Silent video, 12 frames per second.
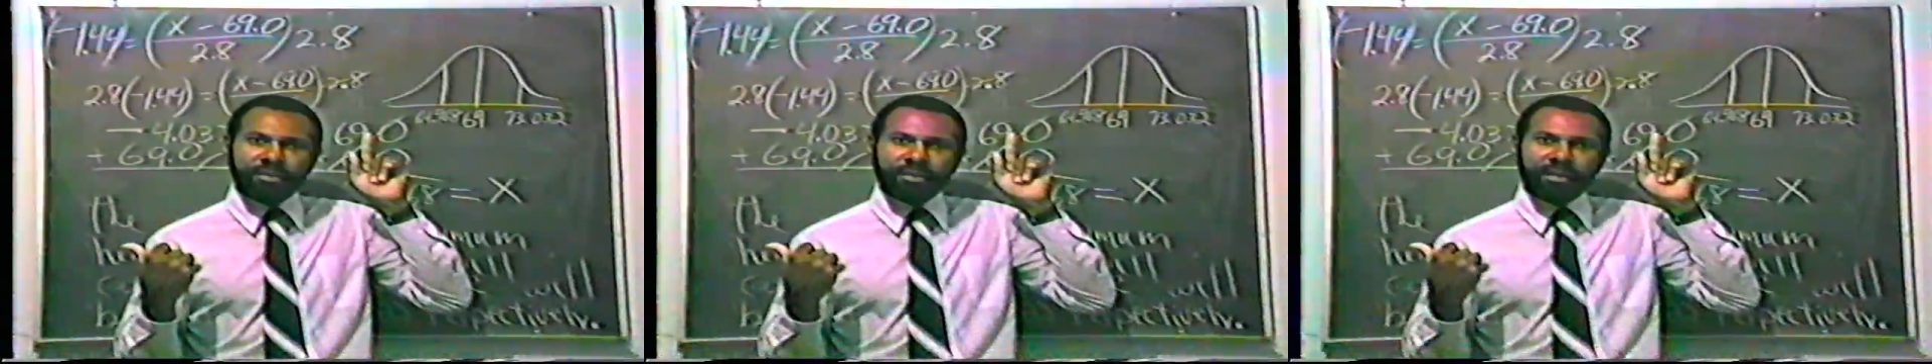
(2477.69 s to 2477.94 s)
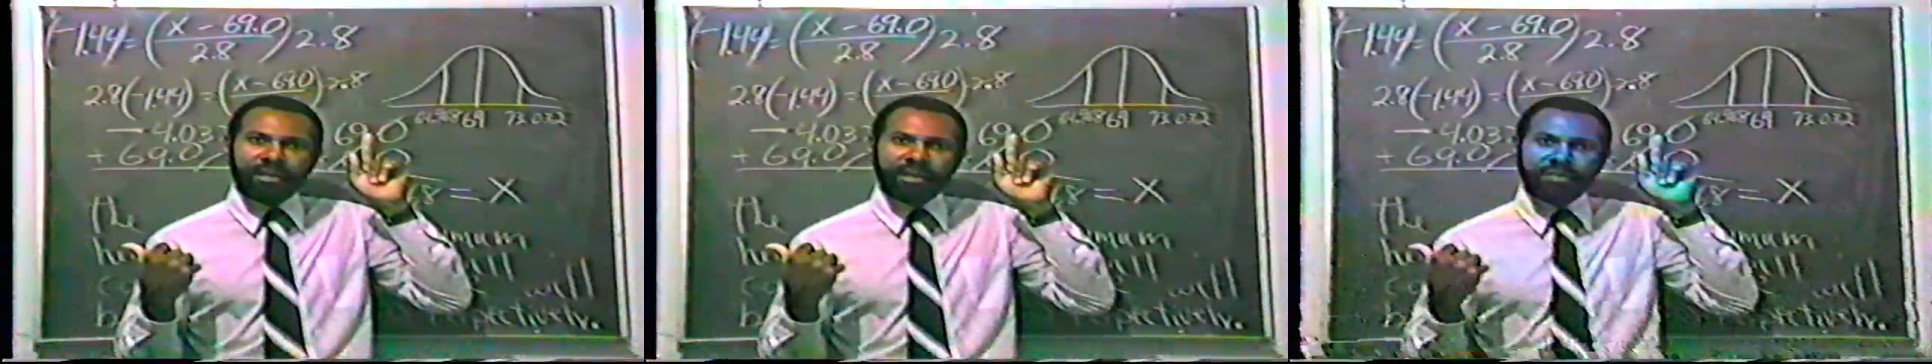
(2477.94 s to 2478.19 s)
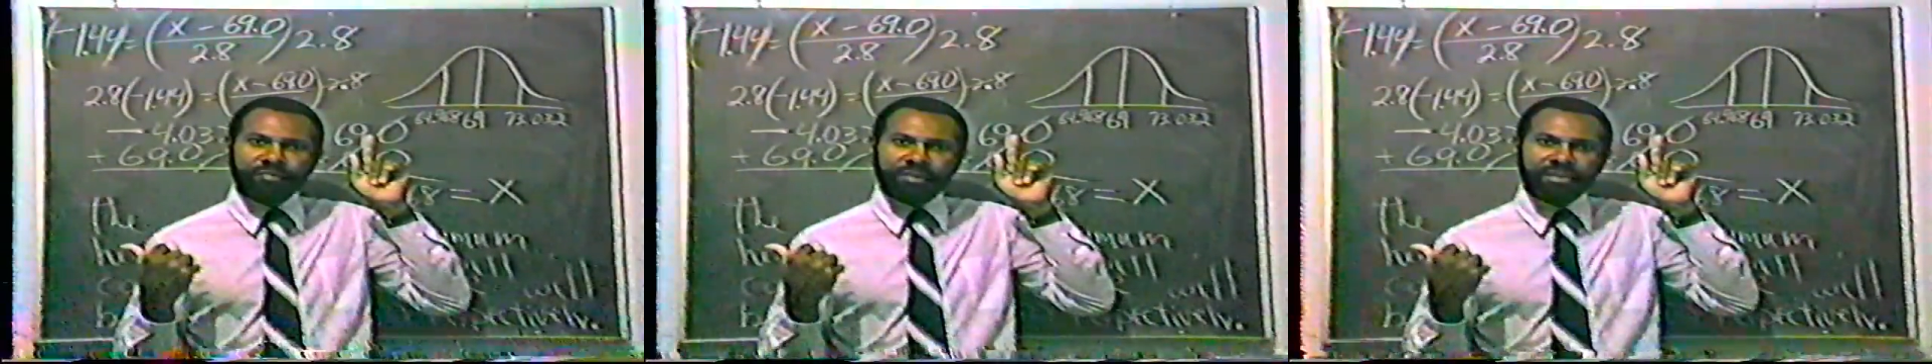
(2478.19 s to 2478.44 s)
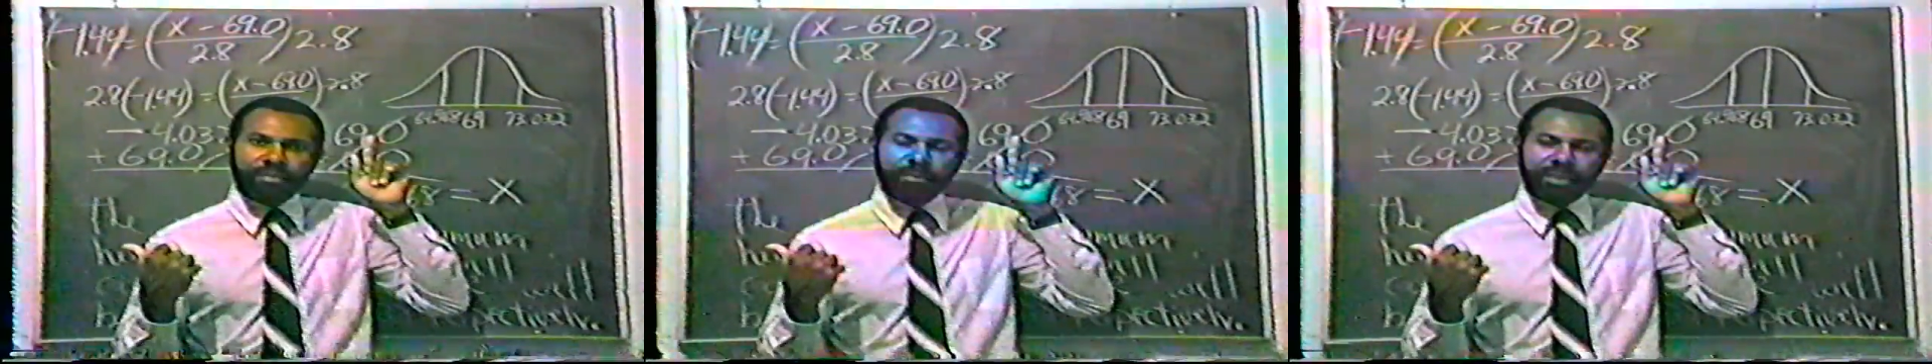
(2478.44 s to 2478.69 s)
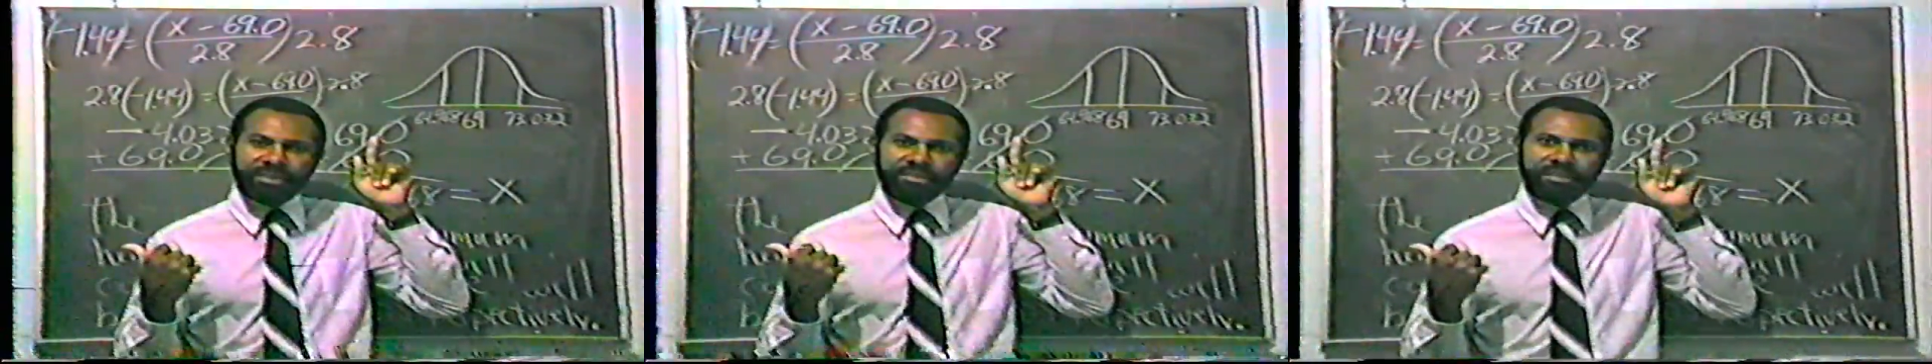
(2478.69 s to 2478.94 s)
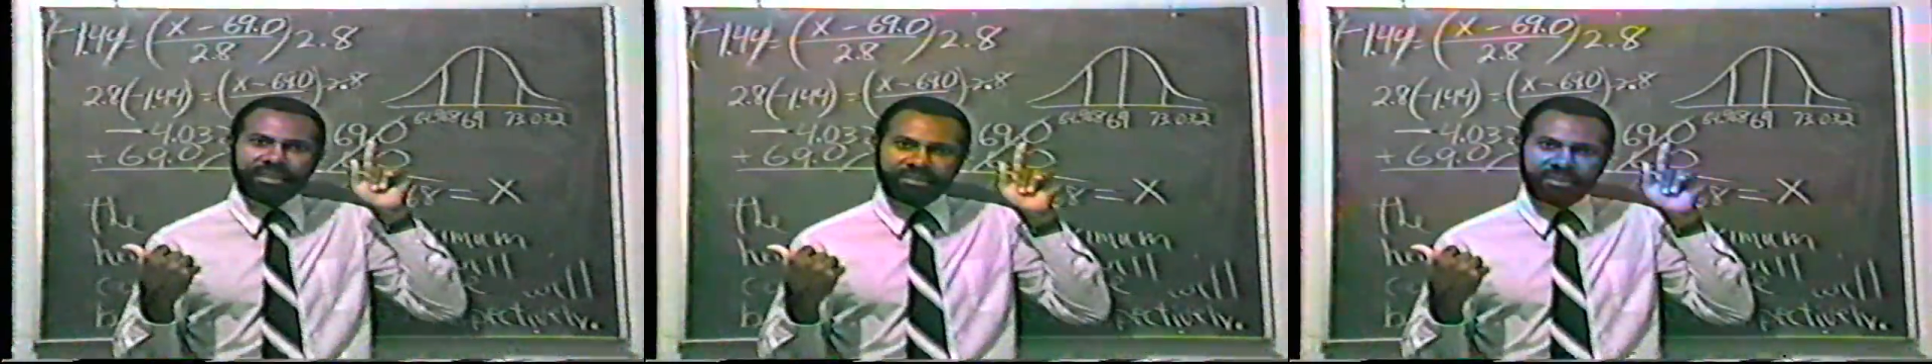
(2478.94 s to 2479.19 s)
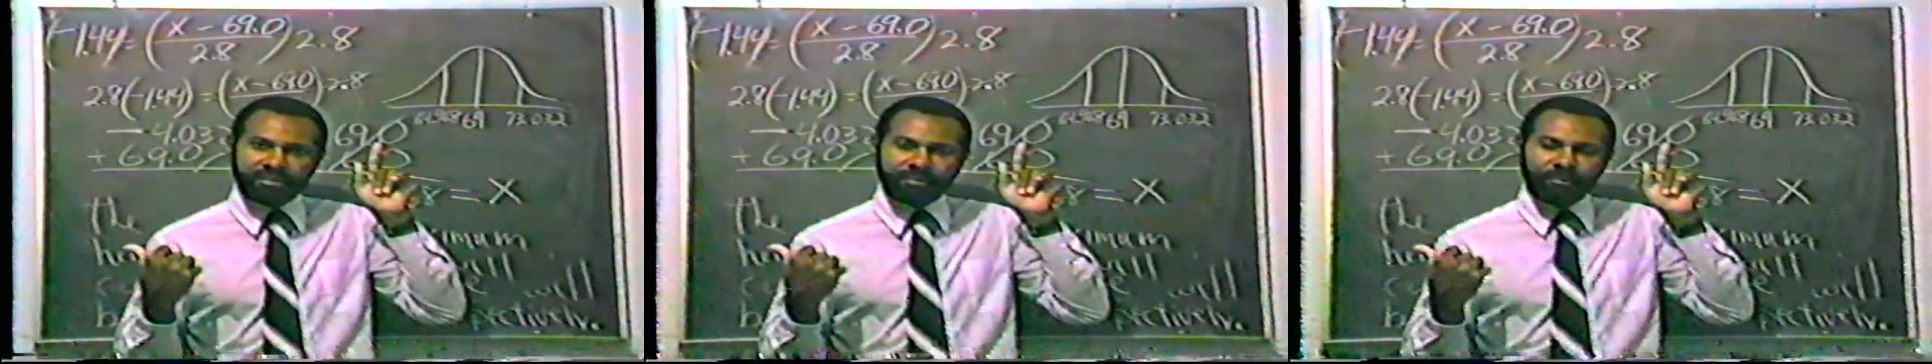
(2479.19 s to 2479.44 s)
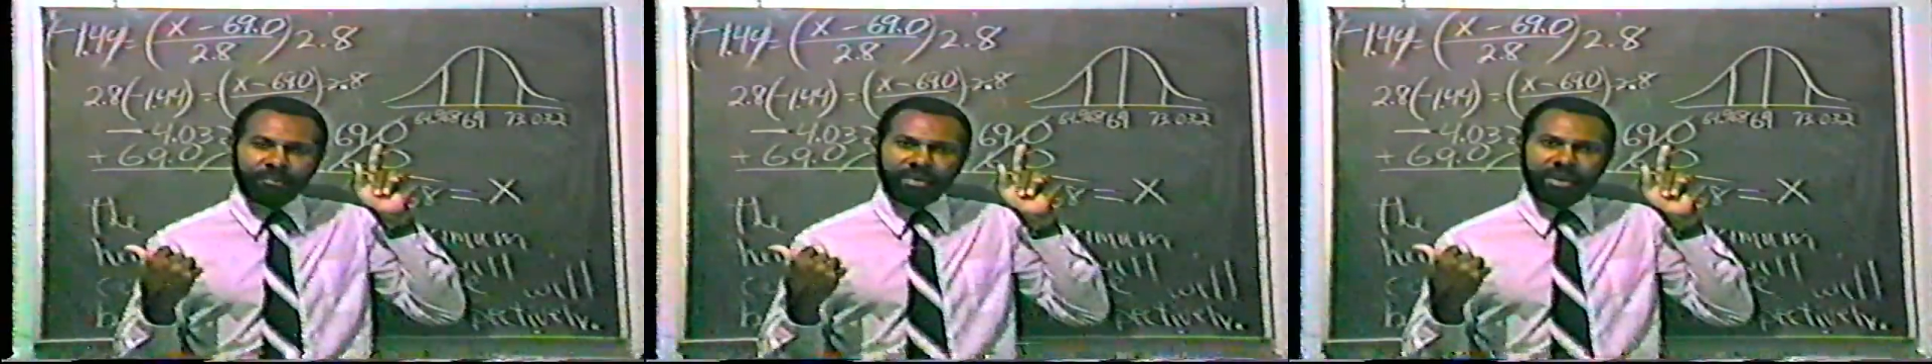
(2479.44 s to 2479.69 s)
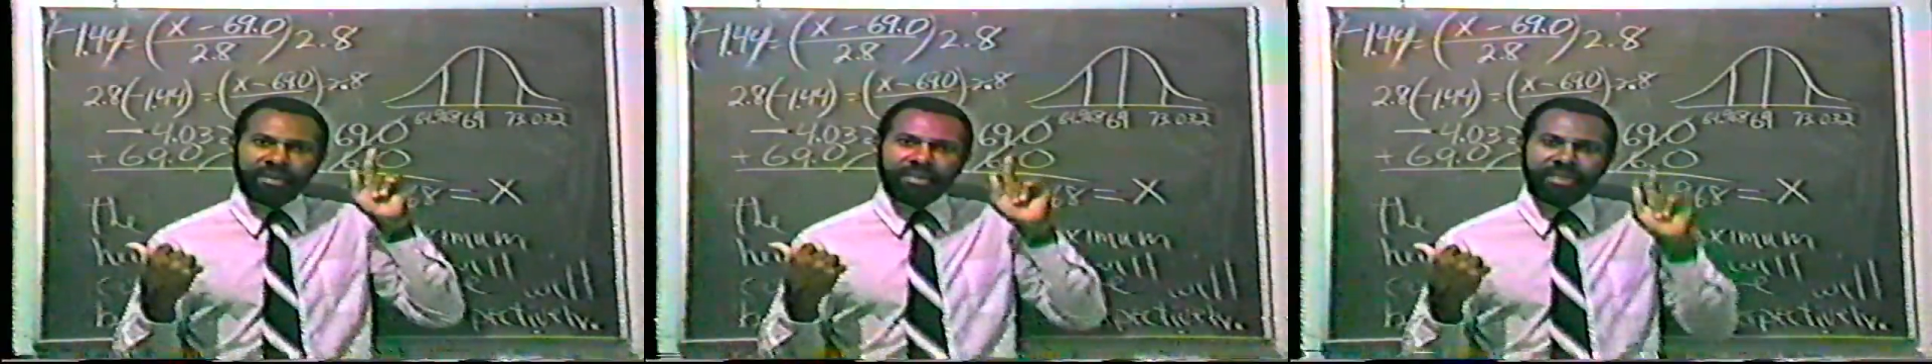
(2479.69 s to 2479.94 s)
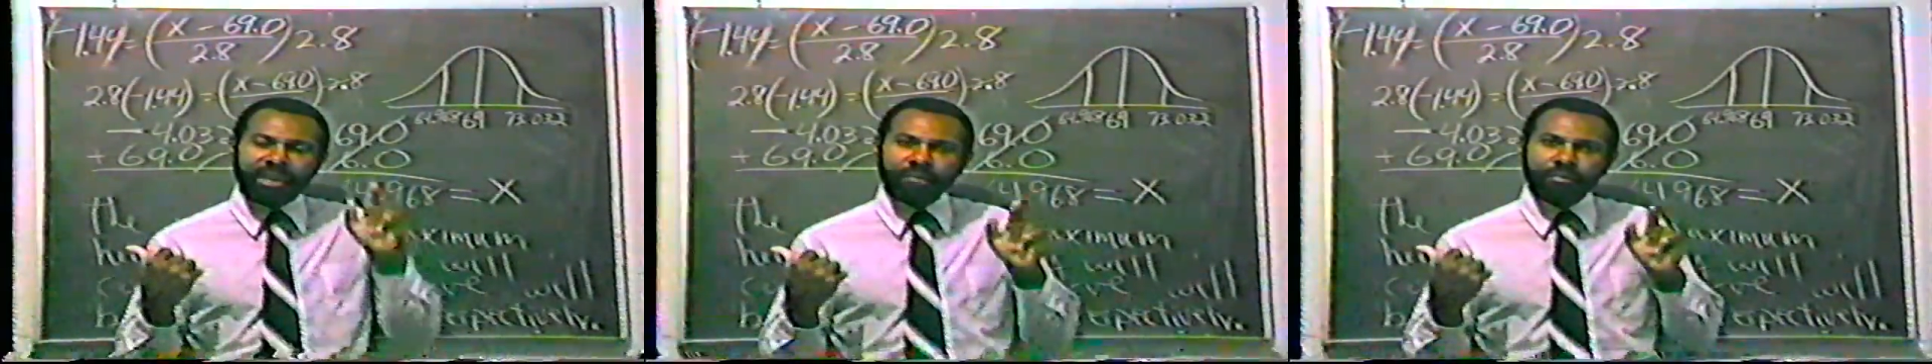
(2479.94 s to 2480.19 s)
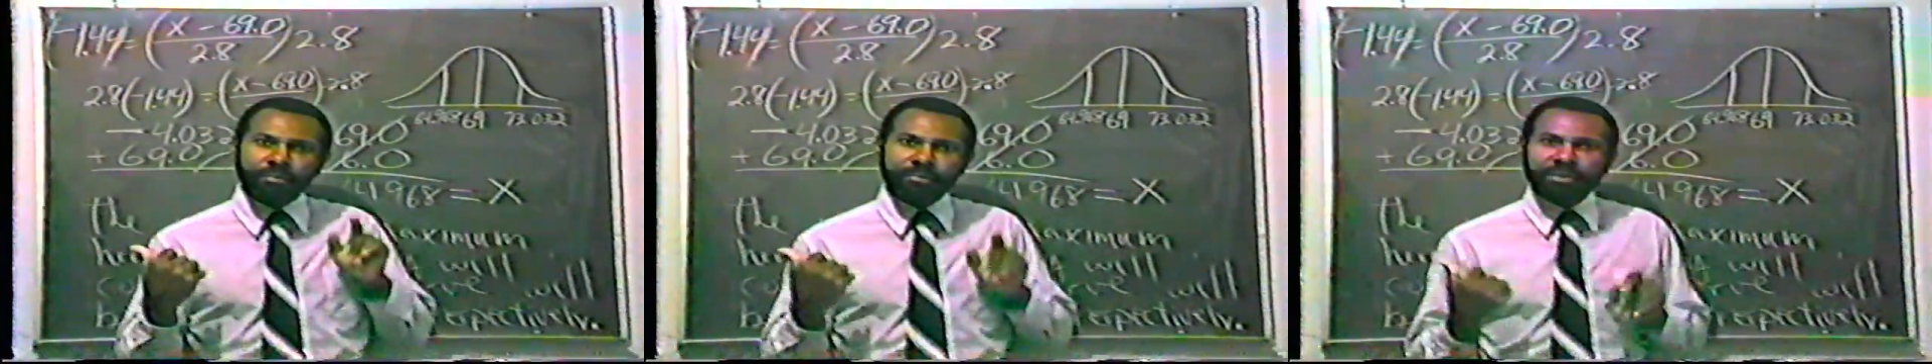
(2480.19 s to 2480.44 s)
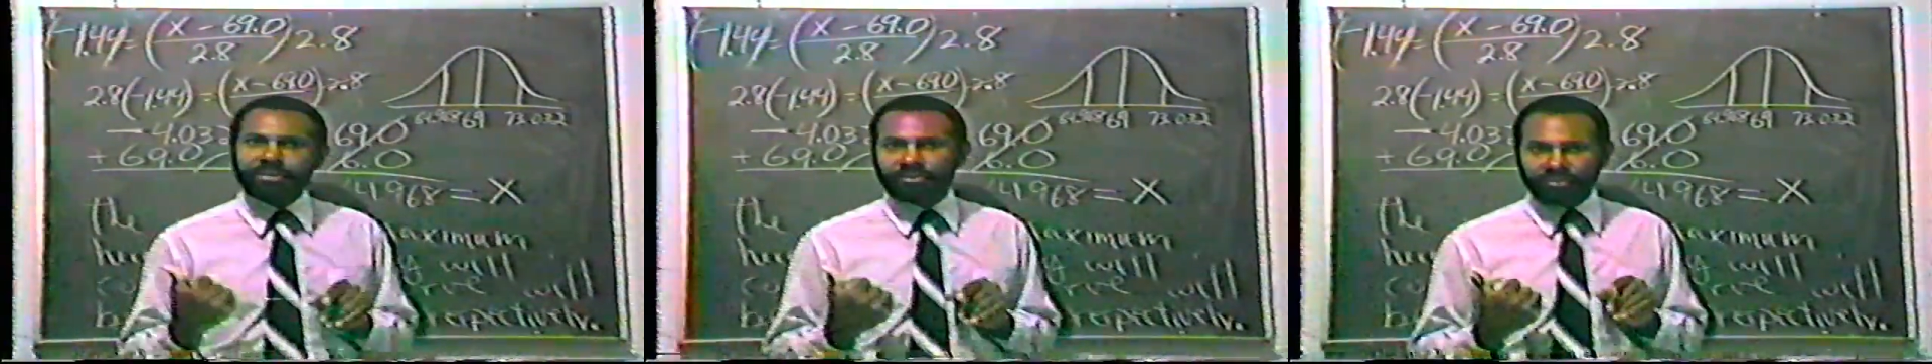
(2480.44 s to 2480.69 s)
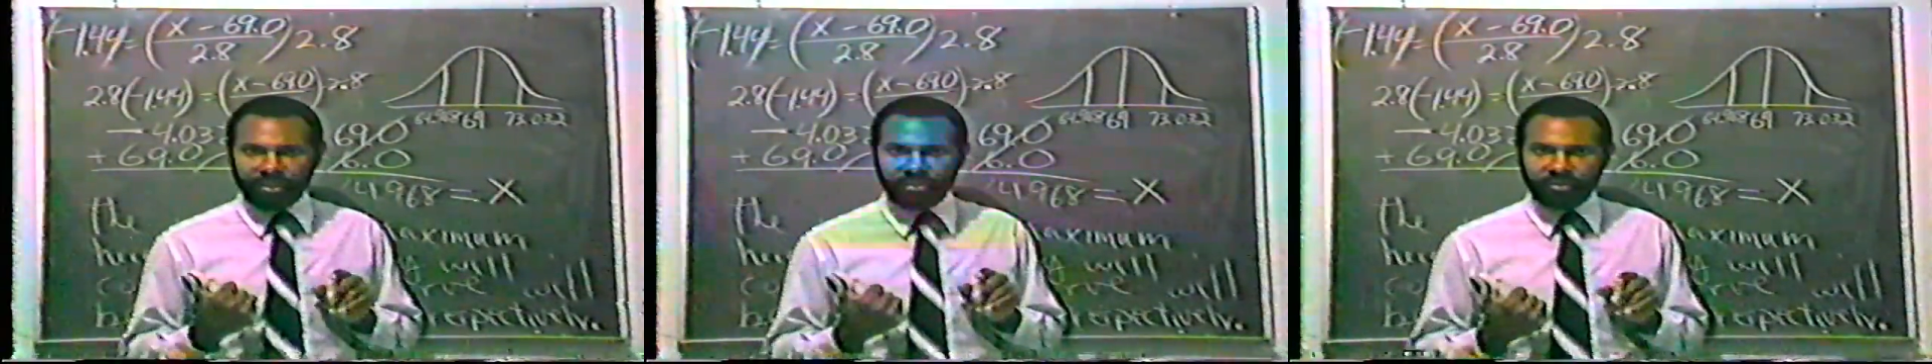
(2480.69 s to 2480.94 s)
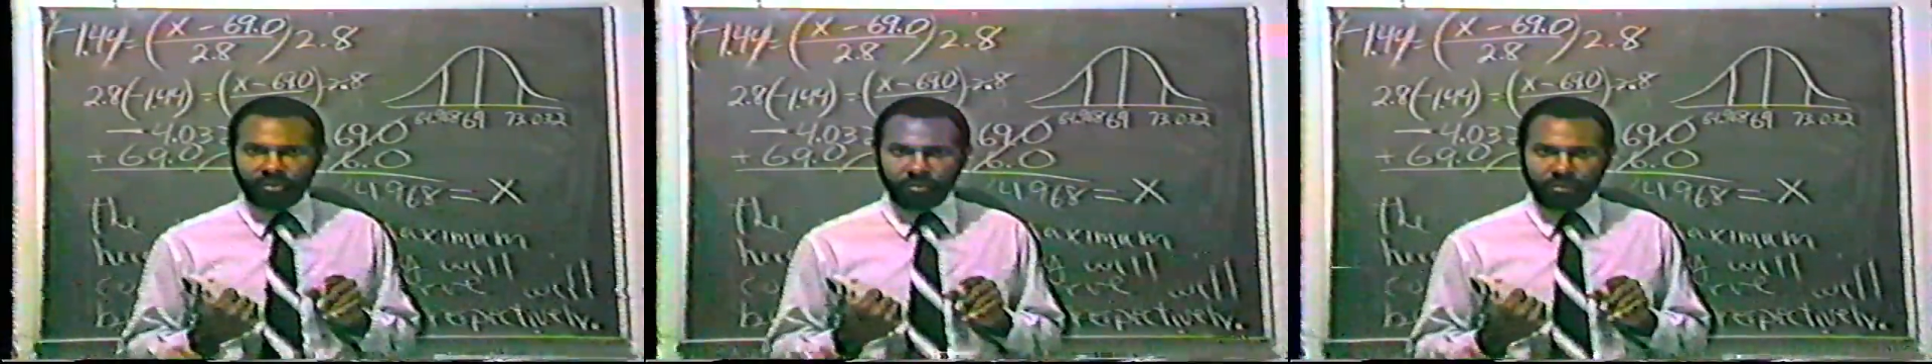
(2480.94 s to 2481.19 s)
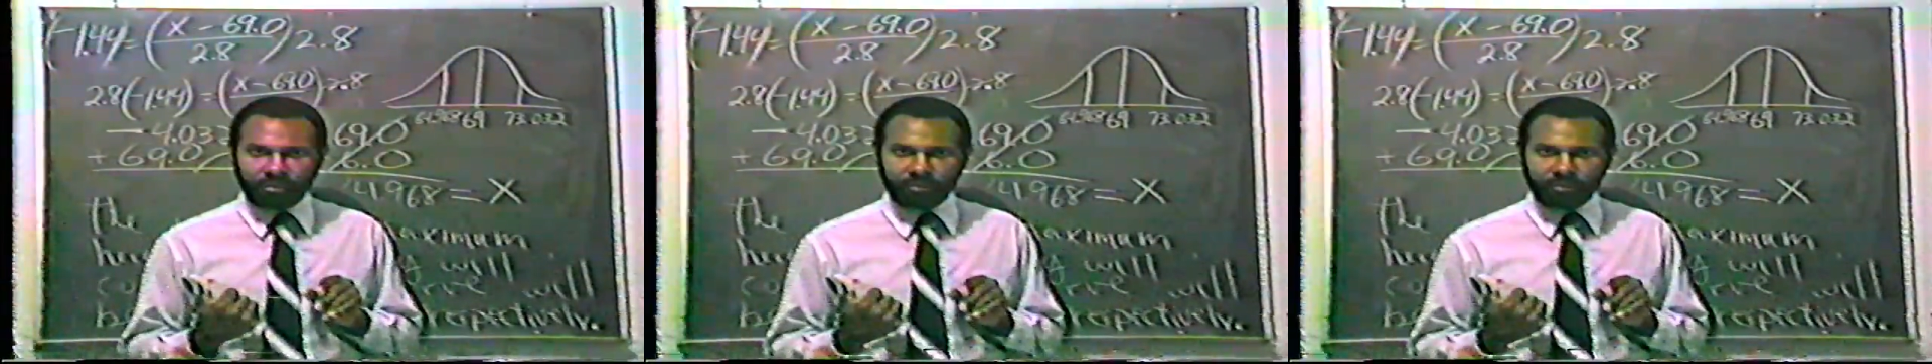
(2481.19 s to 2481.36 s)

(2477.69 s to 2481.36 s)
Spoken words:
the 100th place digit. And that will be your z-score.